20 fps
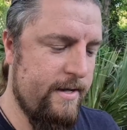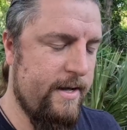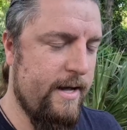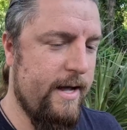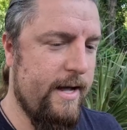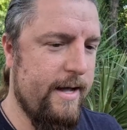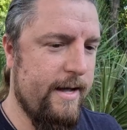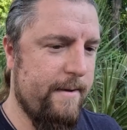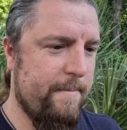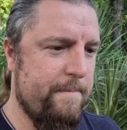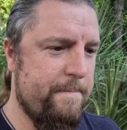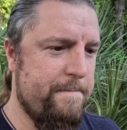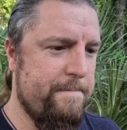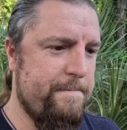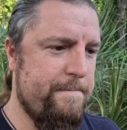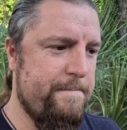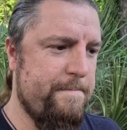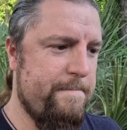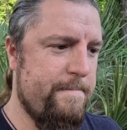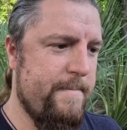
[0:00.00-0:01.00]

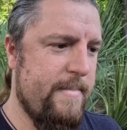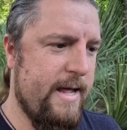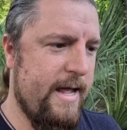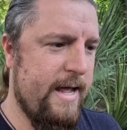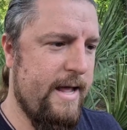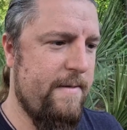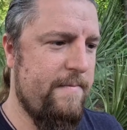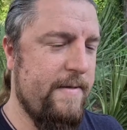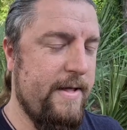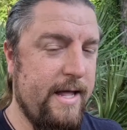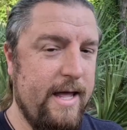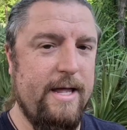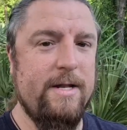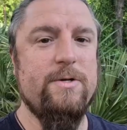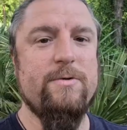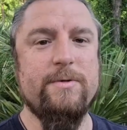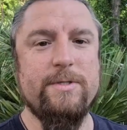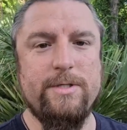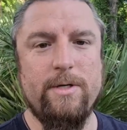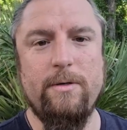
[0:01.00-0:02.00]
And the
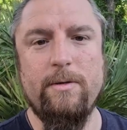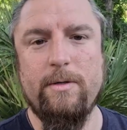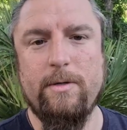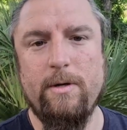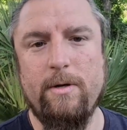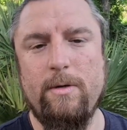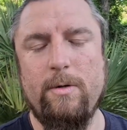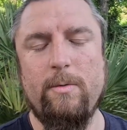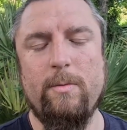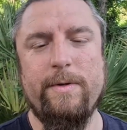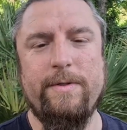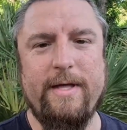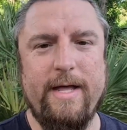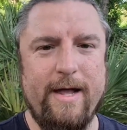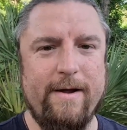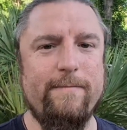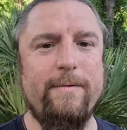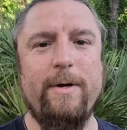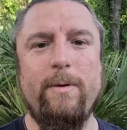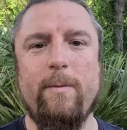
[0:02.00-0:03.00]
end result goal with
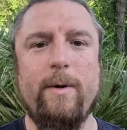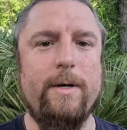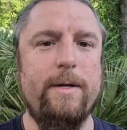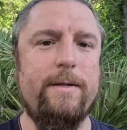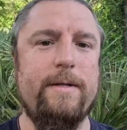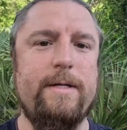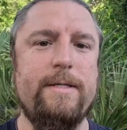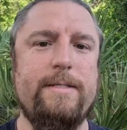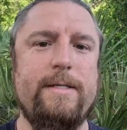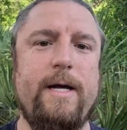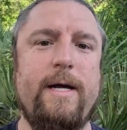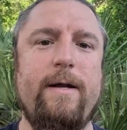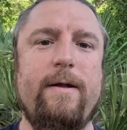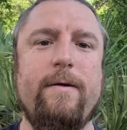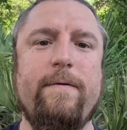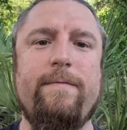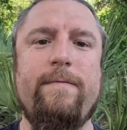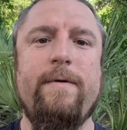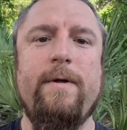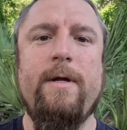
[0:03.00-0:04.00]
every one of these kind
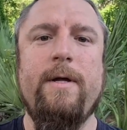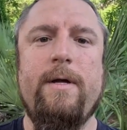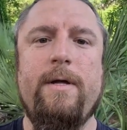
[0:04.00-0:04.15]
of